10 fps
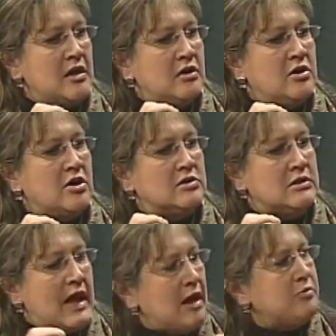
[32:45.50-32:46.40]

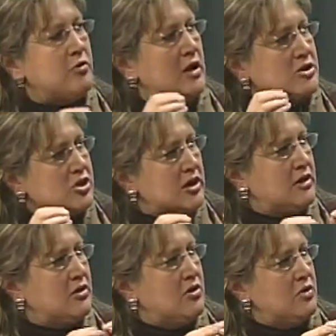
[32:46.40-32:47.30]
collaboration
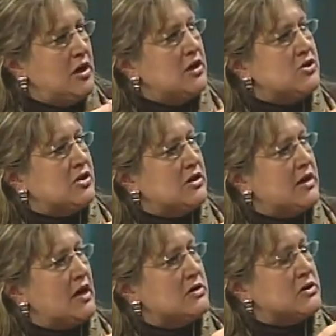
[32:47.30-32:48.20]
and cohesion
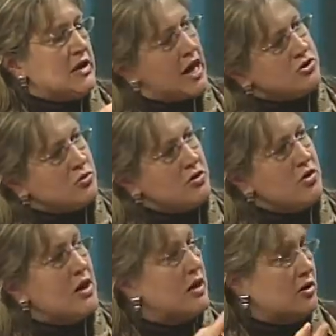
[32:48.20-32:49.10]
that is natural,
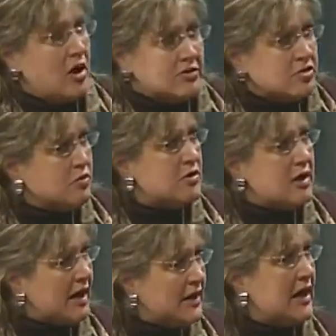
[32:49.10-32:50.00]
cultural,
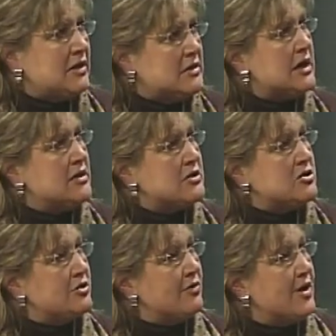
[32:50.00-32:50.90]
I can't attest
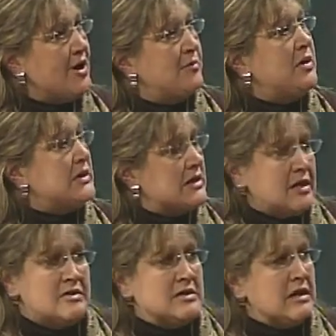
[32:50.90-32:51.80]
to. But it's
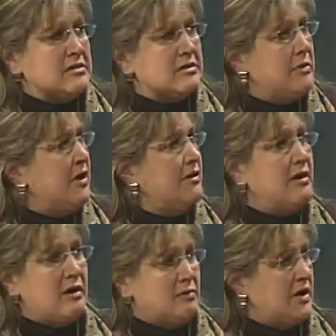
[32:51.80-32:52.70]
like she says to me, you
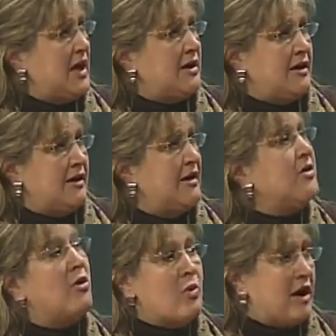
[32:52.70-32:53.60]
don't get it.
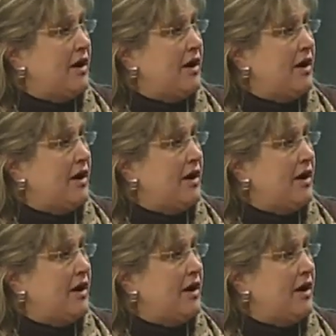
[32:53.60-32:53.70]
Your way.